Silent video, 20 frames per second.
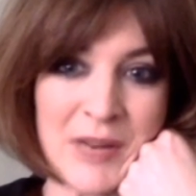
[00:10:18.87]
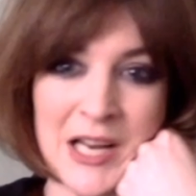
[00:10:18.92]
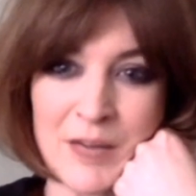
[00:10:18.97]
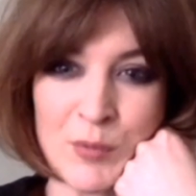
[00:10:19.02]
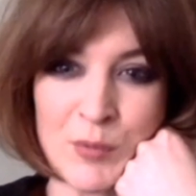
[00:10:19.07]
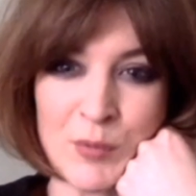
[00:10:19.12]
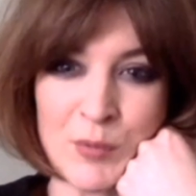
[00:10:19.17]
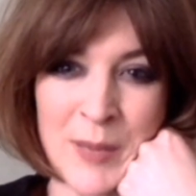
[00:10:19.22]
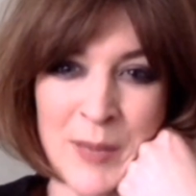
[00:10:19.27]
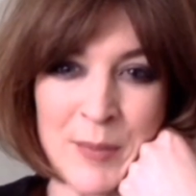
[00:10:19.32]
really
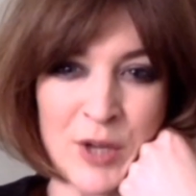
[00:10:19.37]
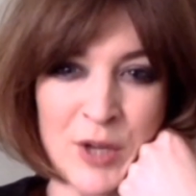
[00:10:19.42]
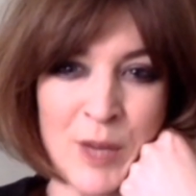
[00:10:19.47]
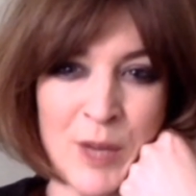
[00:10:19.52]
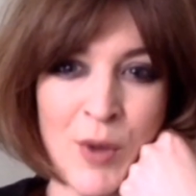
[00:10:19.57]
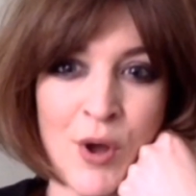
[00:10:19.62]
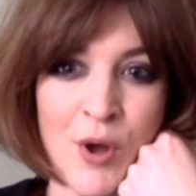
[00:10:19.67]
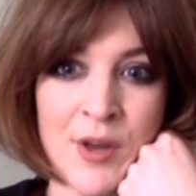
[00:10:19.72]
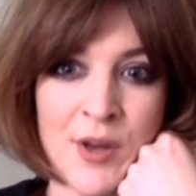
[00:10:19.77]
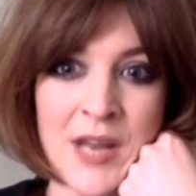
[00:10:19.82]
love it when people
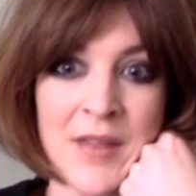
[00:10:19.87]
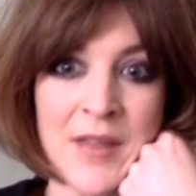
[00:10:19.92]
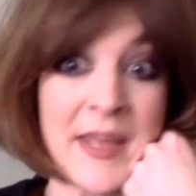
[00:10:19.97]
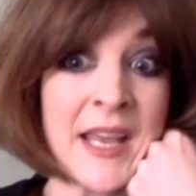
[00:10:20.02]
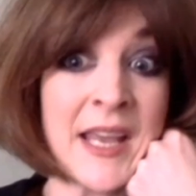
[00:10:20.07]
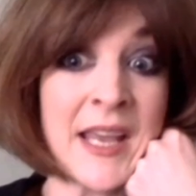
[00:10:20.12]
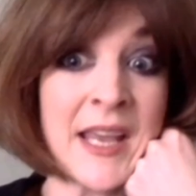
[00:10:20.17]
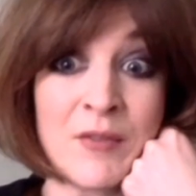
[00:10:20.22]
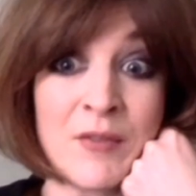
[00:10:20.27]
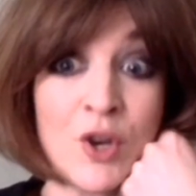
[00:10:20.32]
come on
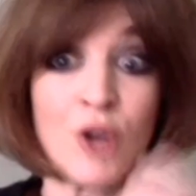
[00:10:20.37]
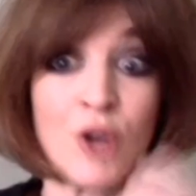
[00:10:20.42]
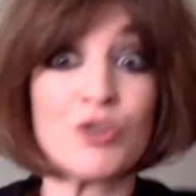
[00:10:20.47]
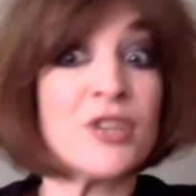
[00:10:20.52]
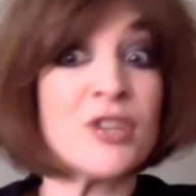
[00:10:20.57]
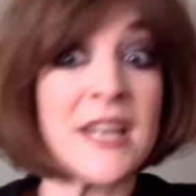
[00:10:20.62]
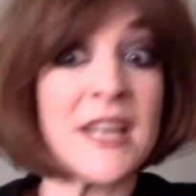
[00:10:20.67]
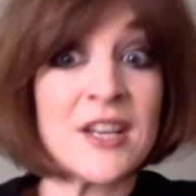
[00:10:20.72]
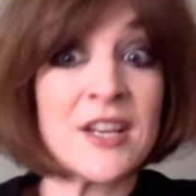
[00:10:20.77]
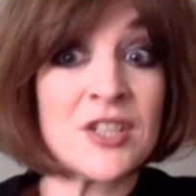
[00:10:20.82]
and they kind of
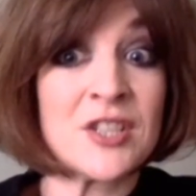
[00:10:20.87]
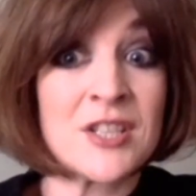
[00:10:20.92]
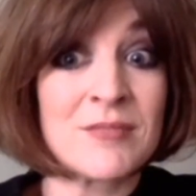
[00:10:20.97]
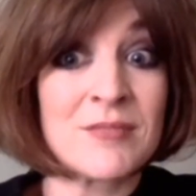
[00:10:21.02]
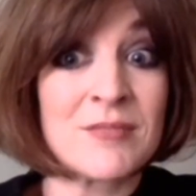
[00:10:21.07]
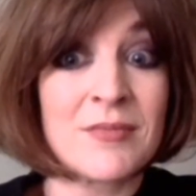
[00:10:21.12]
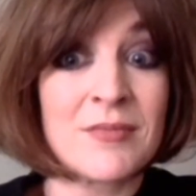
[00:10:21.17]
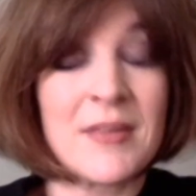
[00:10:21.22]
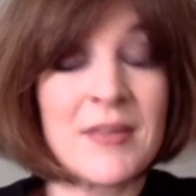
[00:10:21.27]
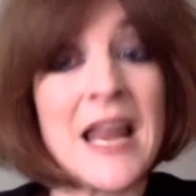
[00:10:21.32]

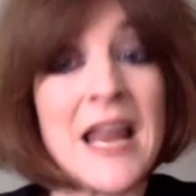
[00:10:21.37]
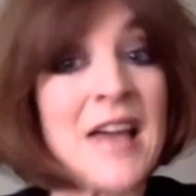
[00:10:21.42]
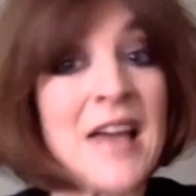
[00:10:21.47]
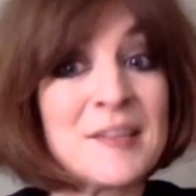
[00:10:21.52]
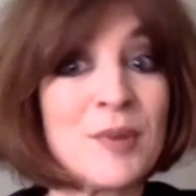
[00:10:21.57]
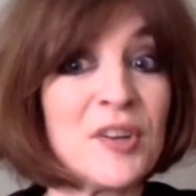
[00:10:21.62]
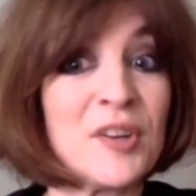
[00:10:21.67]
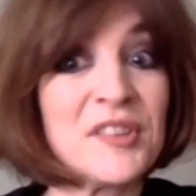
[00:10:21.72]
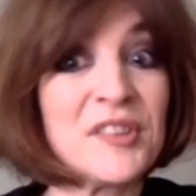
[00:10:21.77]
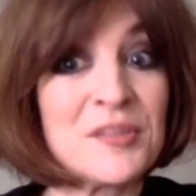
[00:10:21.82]
contradict the
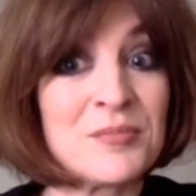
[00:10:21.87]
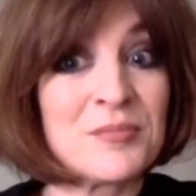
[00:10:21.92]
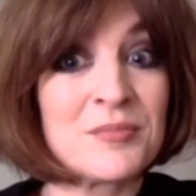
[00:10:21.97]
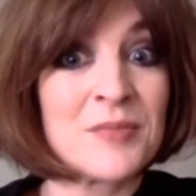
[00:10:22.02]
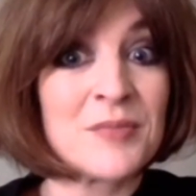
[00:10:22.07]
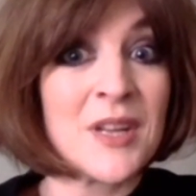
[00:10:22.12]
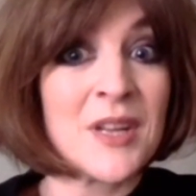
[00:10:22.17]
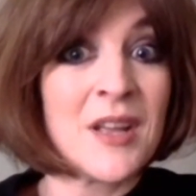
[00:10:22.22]
last person,